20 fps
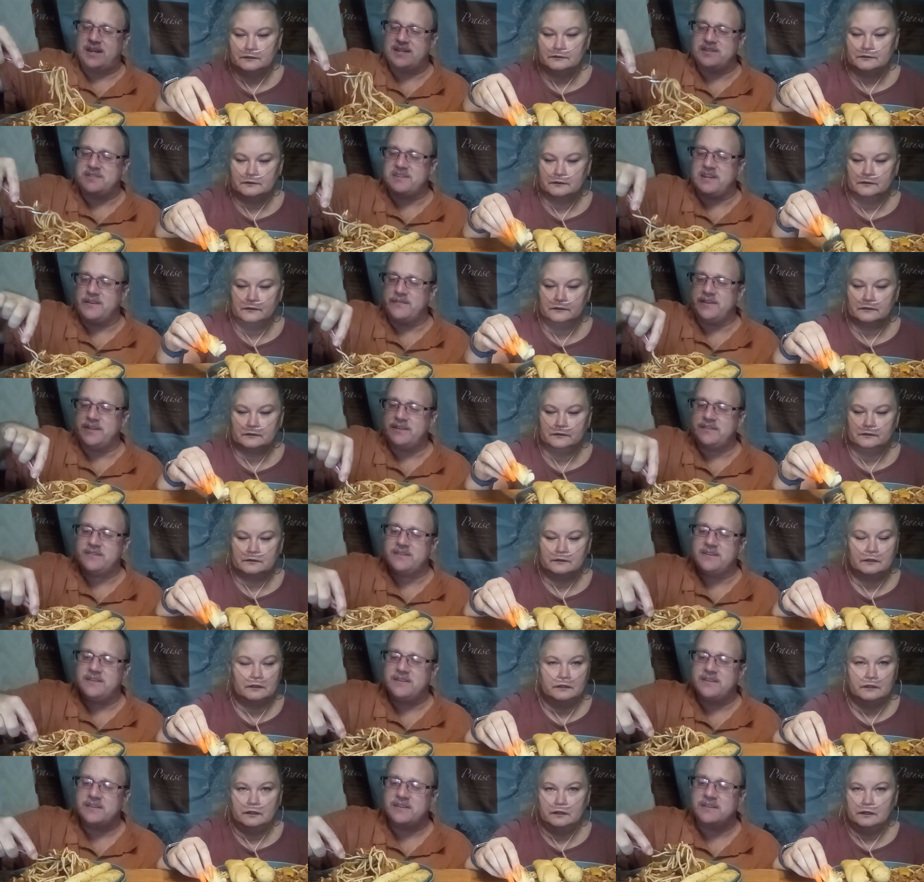Speaker 1: Late 70s.
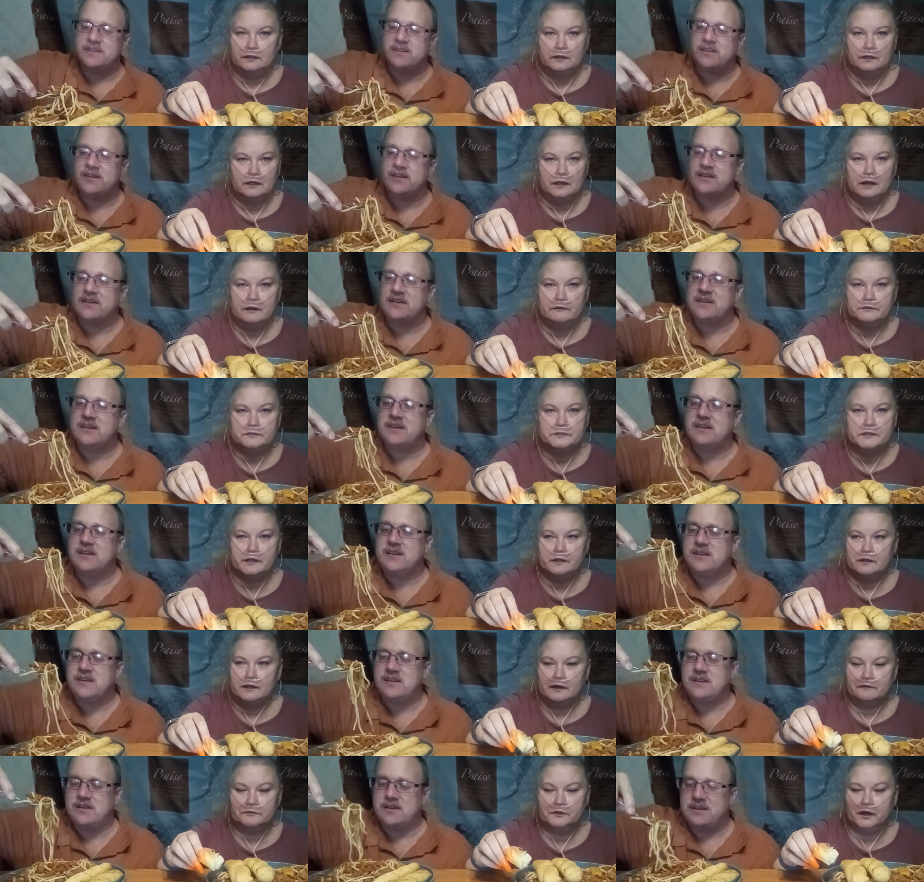
Speaker 2: I was
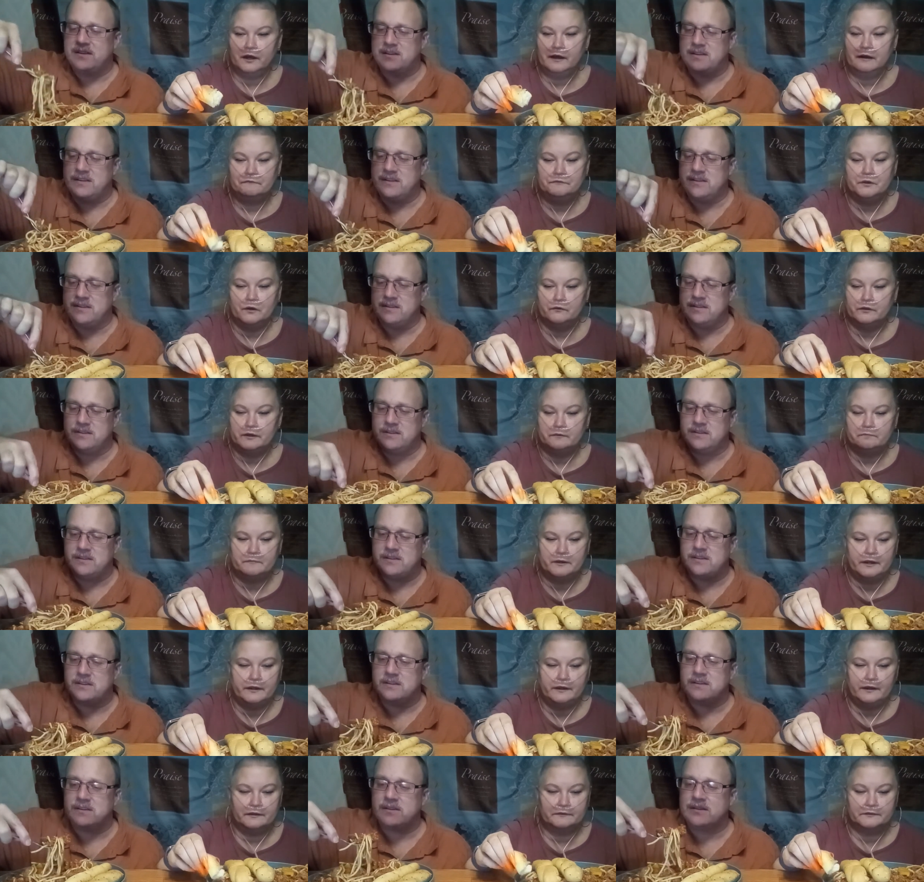tell I've, t- I've told
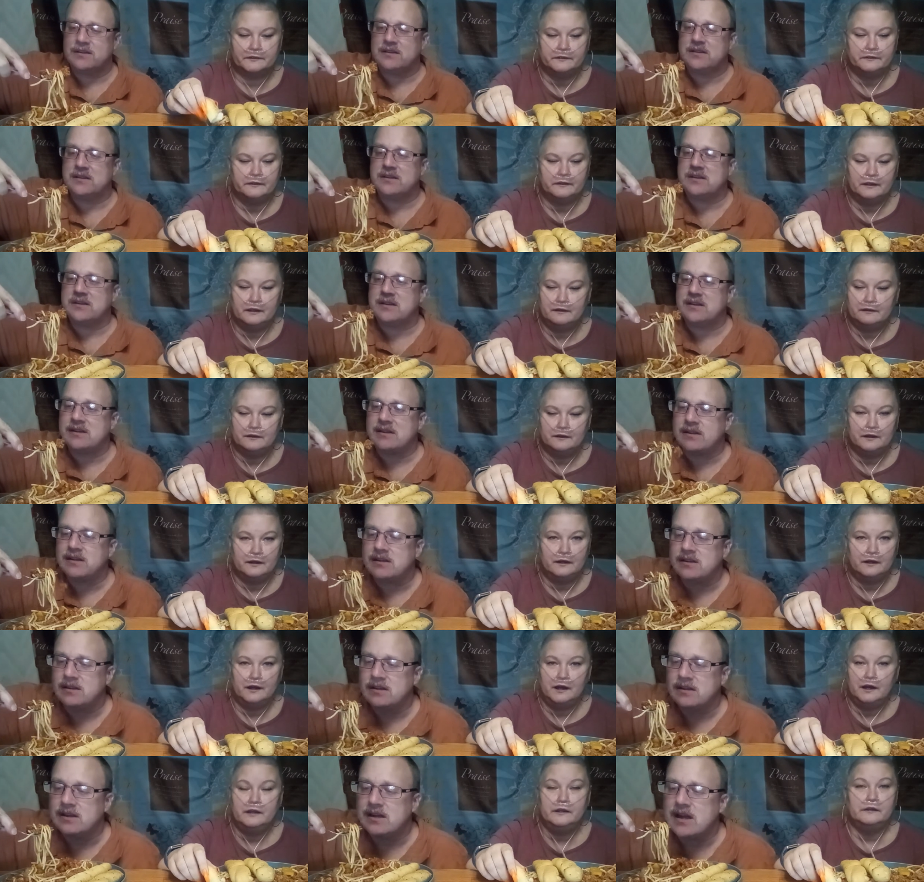everybody, I said,
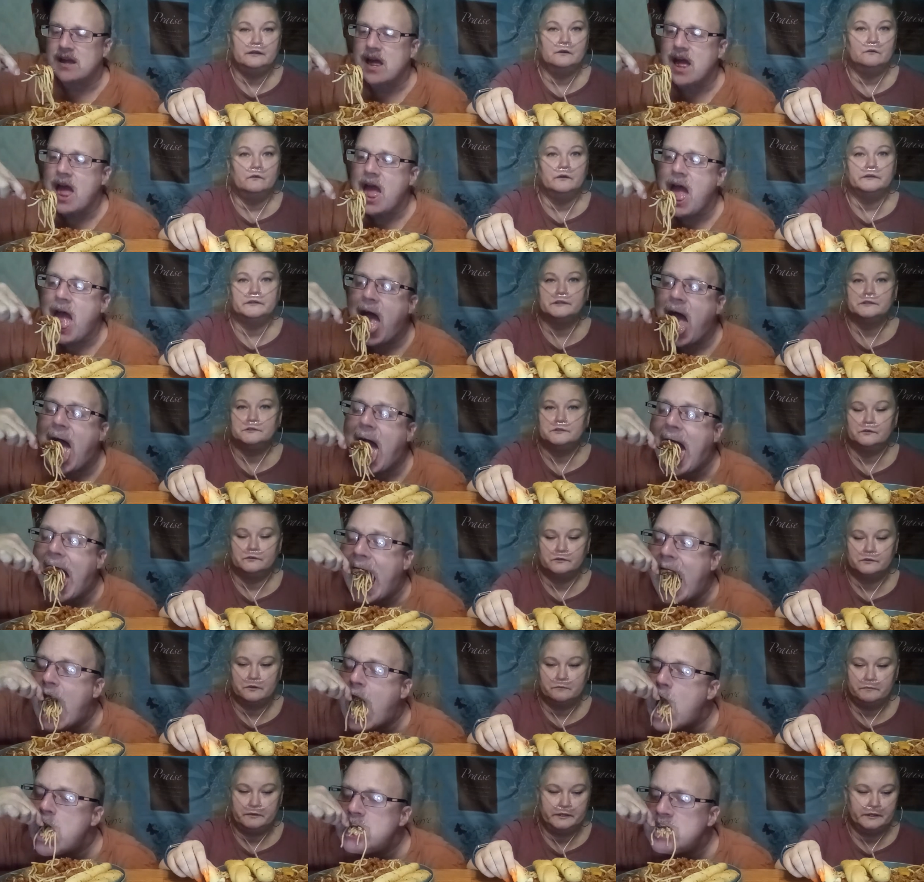I didn't know what they was doing
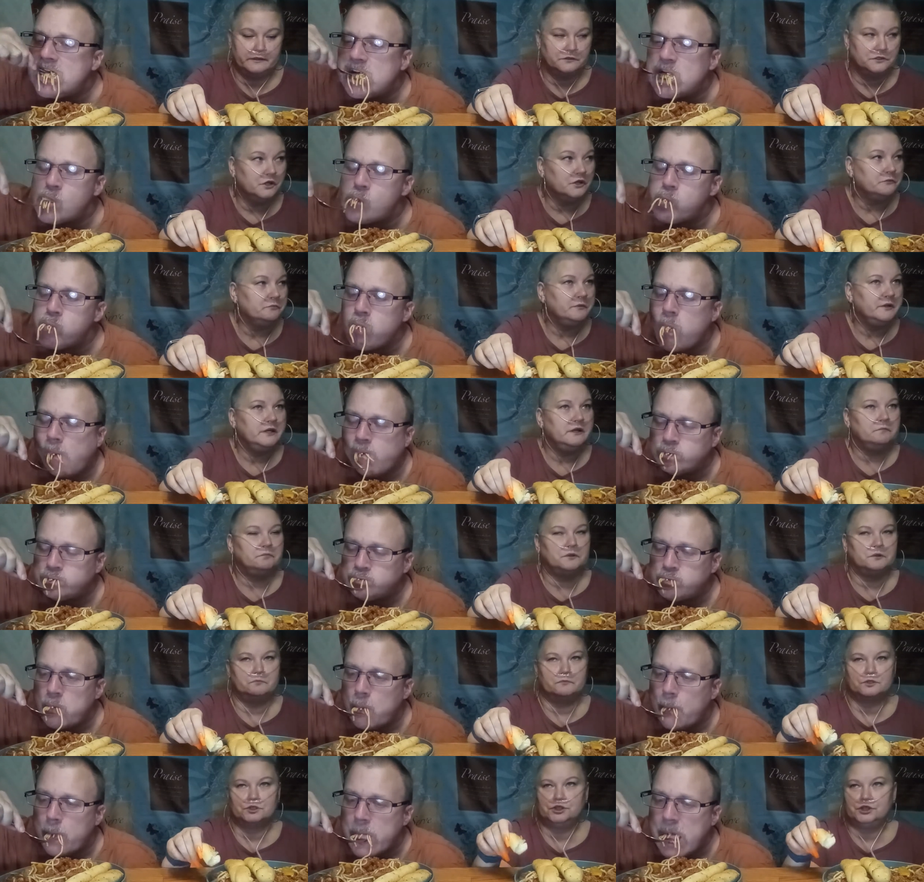to me. They hooked me up
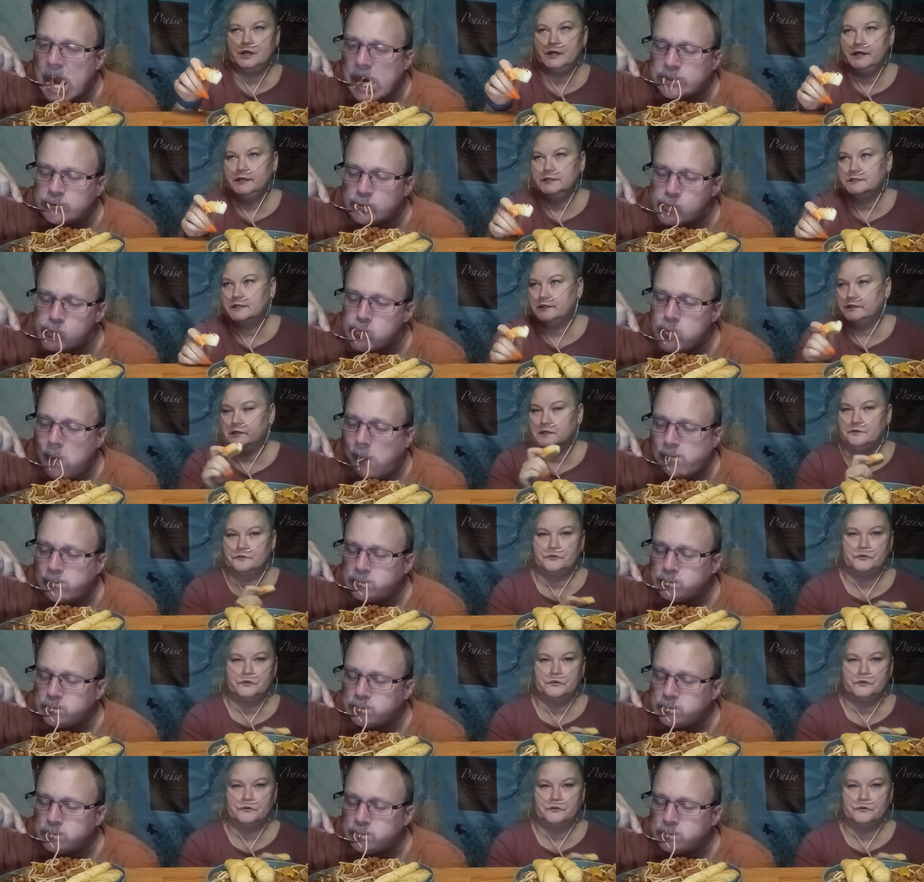to machines. I'd done